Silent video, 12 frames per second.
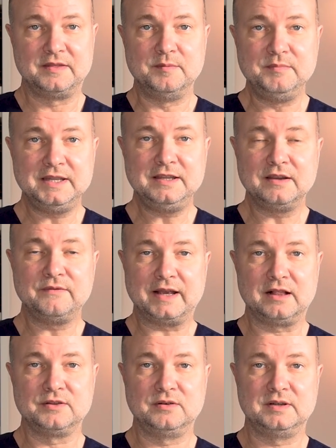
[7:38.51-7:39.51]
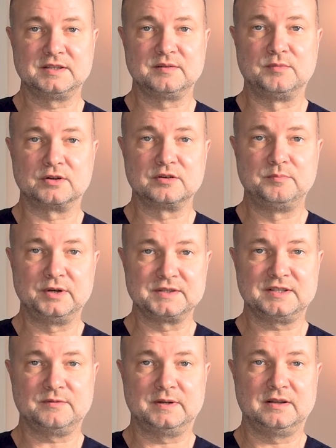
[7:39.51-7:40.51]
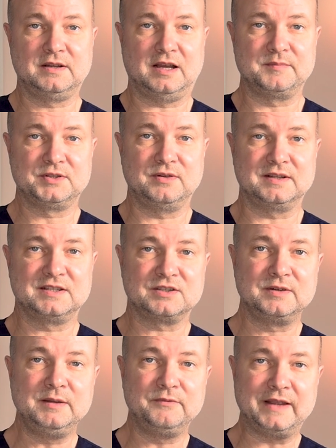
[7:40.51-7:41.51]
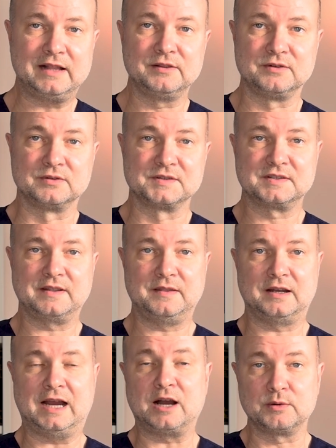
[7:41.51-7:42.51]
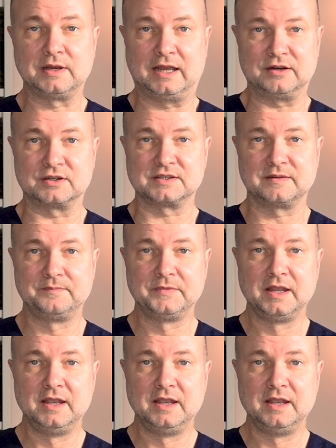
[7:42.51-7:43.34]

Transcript: The median value is more robust when it comes to extreme values that are outliers.